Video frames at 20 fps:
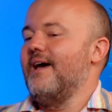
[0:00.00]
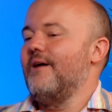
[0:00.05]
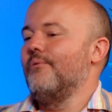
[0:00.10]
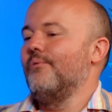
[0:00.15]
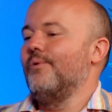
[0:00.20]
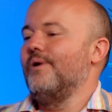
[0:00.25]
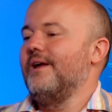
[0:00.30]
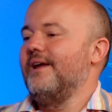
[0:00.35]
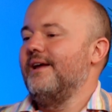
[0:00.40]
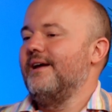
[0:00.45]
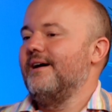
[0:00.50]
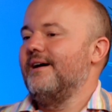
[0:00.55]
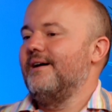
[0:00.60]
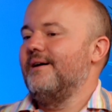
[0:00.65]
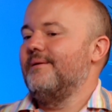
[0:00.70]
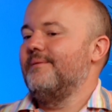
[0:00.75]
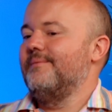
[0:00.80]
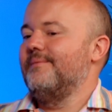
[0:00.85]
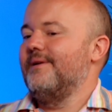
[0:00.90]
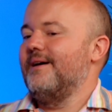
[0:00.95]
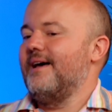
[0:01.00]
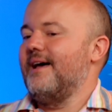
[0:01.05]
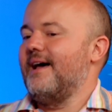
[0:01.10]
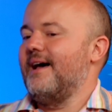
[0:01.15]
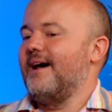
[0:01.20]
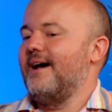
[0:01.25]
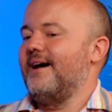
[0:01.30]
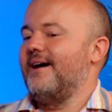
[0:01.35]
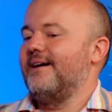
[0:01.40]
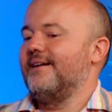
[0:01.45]
And we
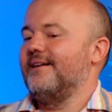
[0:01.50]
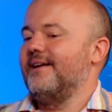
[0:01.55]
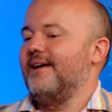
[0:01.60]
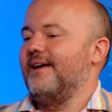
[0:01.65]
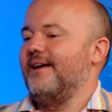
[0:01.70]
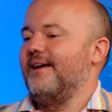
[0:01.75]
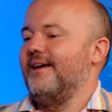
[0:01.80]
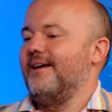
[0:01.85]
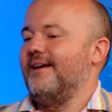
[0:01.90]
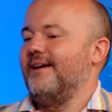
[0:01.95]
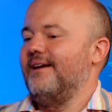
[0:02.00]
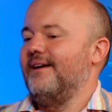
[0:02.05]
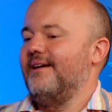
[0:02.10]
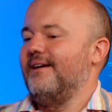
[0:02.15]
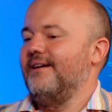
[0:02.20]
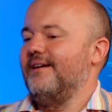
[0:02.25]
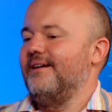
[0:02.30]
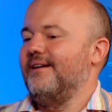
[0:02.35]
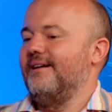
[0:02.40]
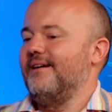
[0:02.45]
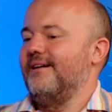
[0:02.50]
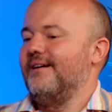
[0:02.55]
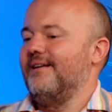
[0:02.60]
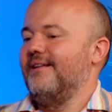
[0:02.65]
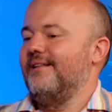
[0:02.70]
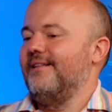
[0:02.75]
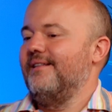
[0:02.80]
had a